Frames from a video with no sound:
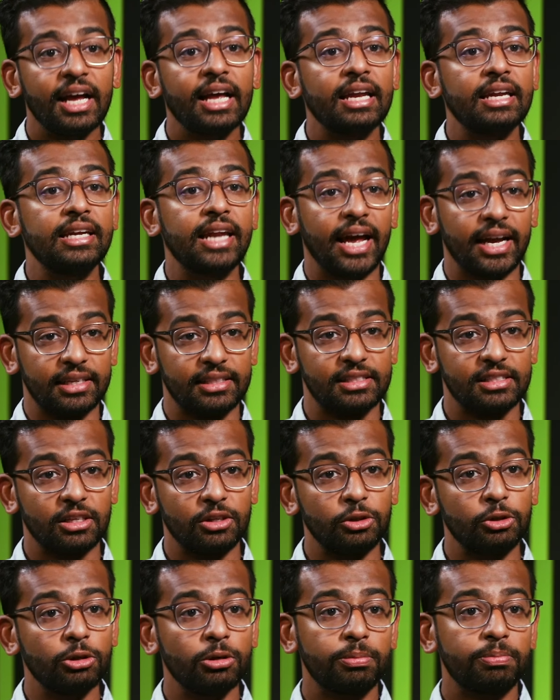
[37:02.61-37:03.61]
Next,
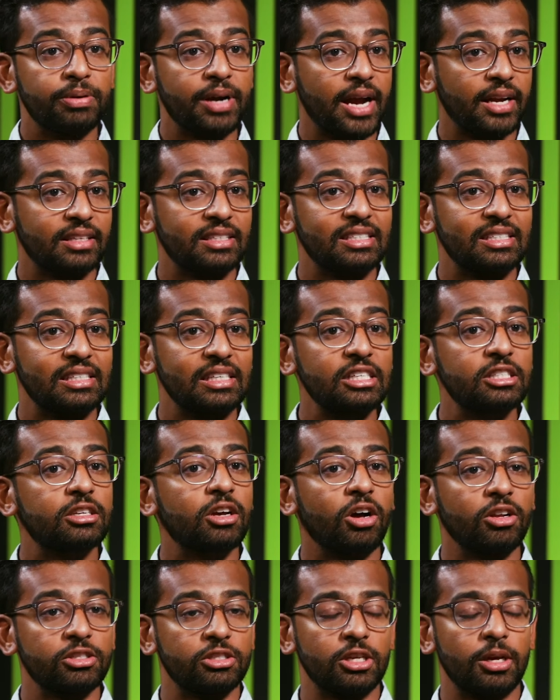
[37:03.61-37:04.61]
you'll practice these
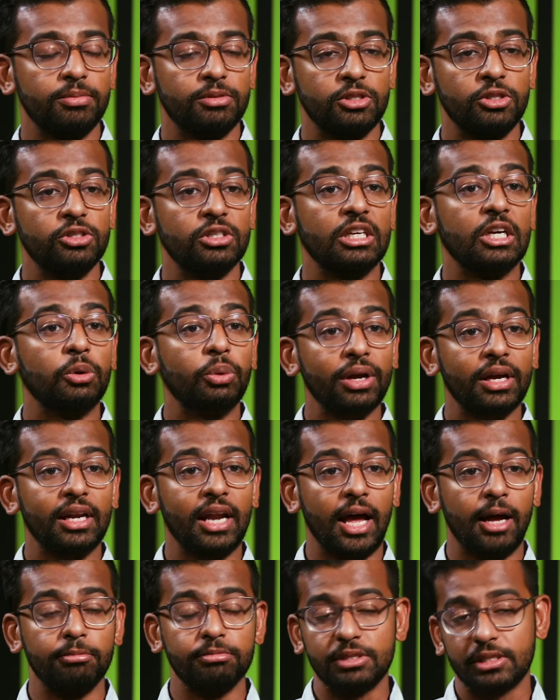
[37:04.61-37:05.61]
concepts using quick
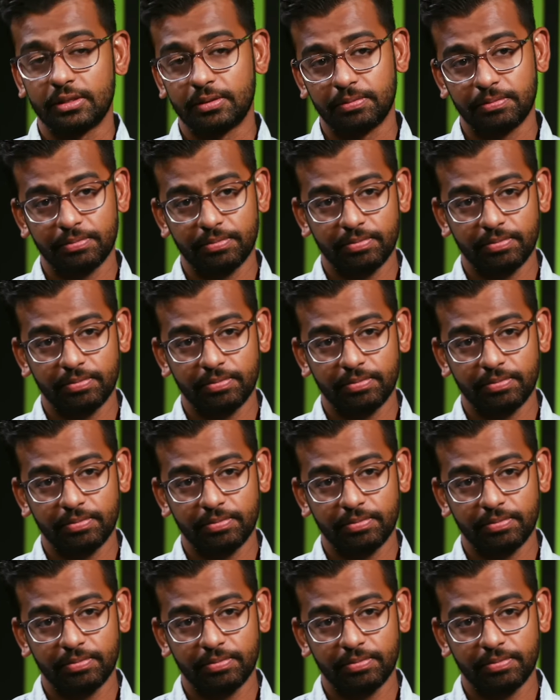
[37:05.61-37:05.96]
laps.